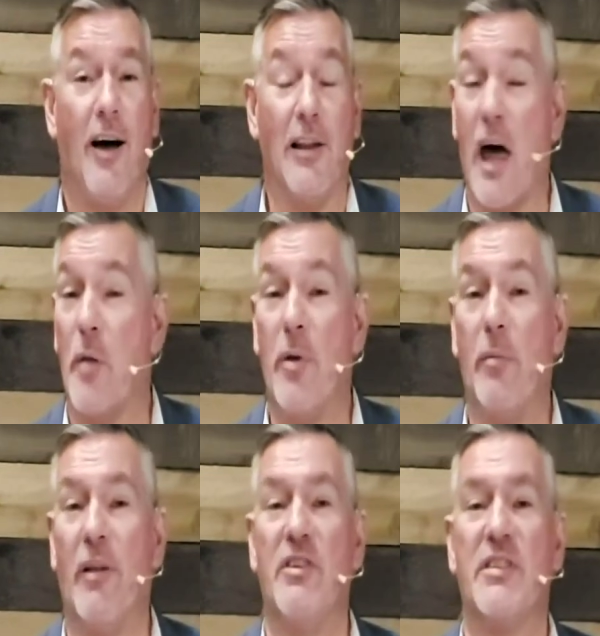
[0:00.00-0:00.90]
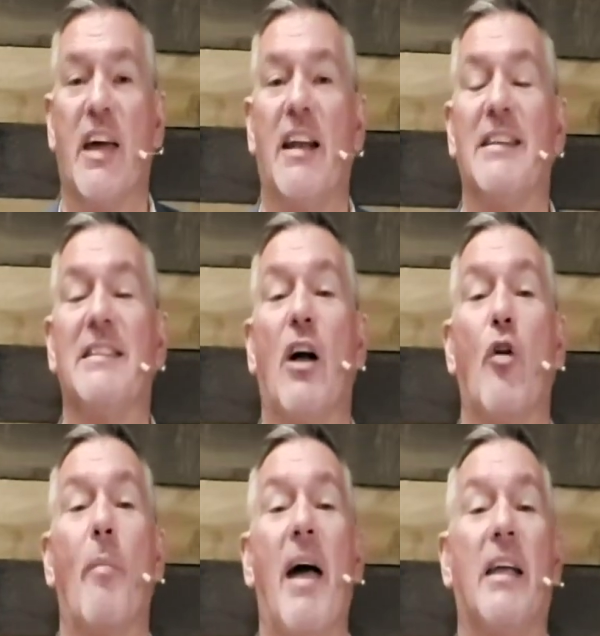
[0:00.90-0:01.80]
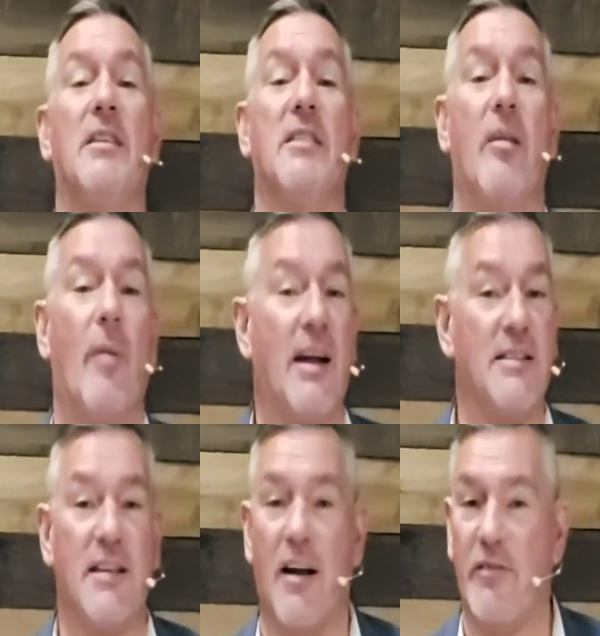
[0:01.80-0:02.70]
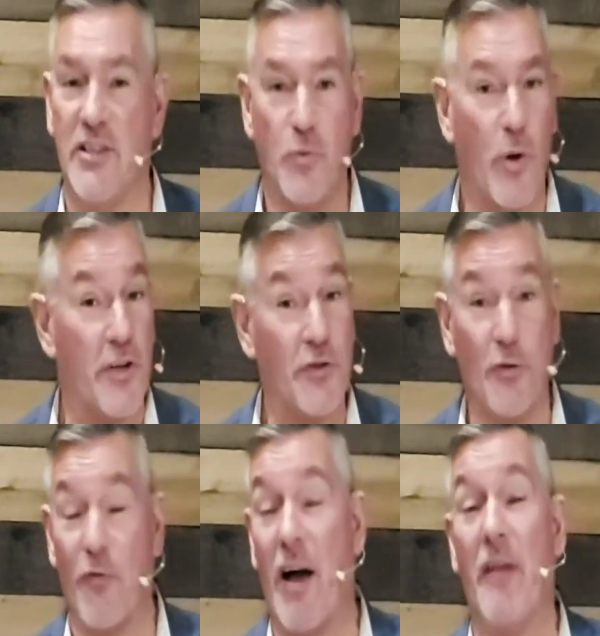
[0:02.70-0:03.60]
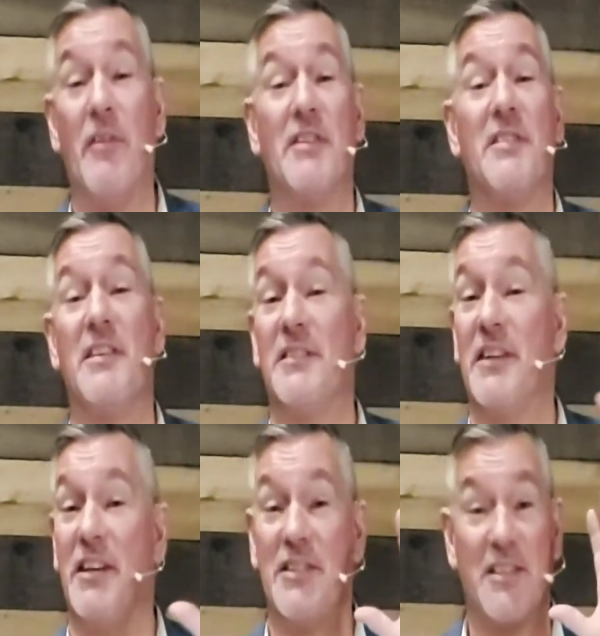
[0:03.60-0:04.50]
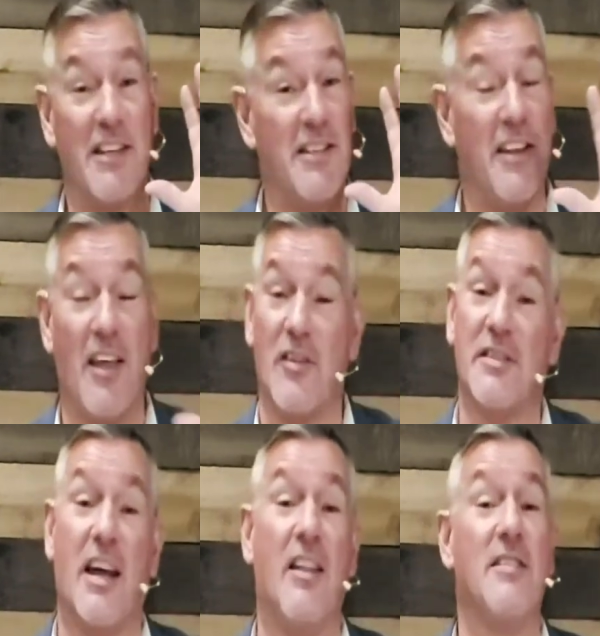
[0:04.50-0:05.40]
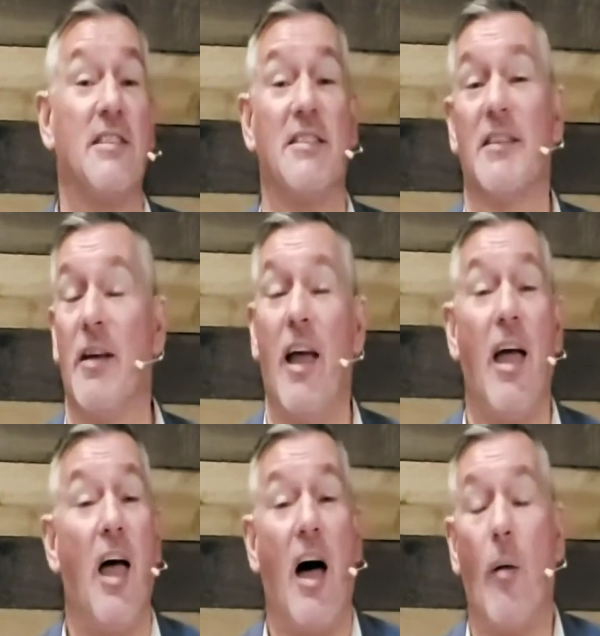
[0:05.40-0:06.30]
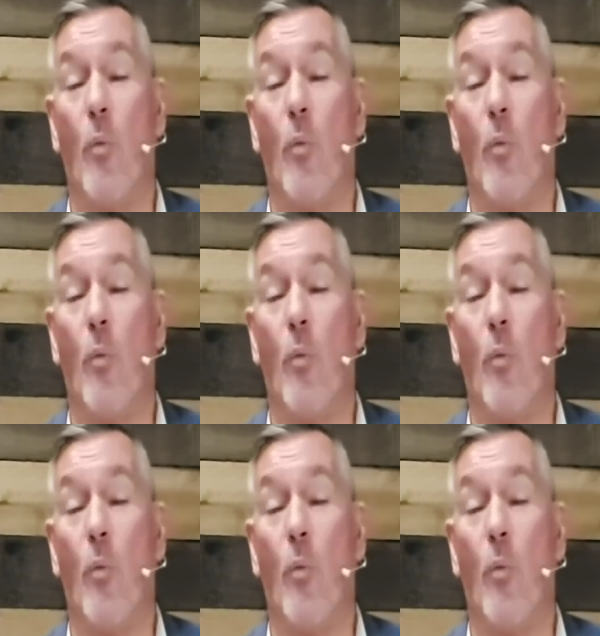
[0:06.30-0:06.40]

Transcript: A lot of people have just kind of sunk back into the mindset of just want to survive this season and just get to the other side of the season.